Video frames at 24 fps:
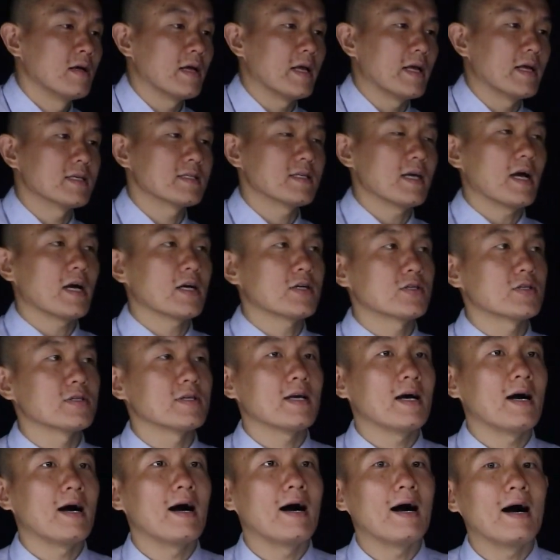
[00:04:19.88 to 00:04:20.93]
is actually
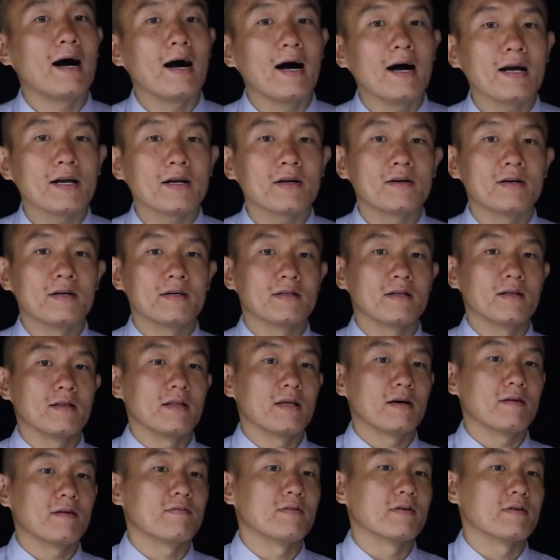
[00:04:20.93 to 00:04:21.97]
higher in the
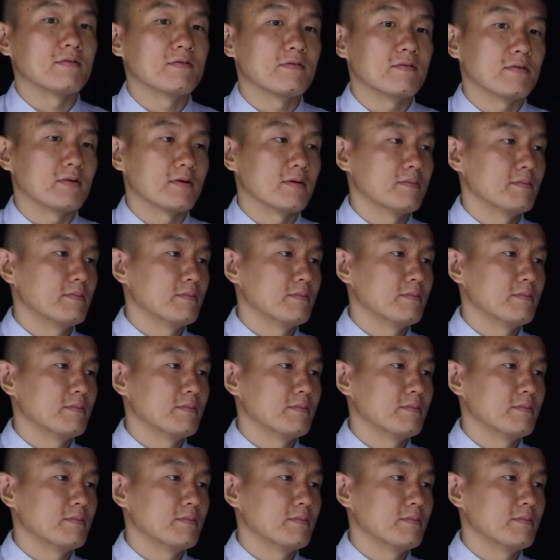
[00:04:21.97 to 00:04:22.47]
levered firm.